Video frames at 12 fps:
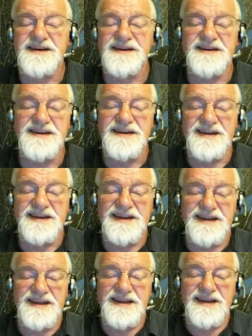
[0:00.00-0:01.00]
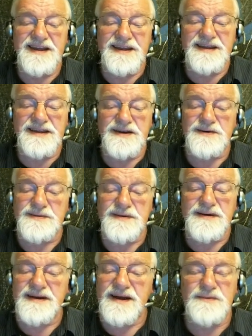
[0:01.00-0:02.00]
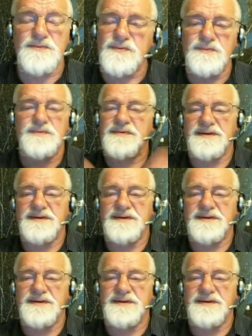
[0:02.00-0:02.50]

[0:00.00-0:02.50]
that can, you know, oh,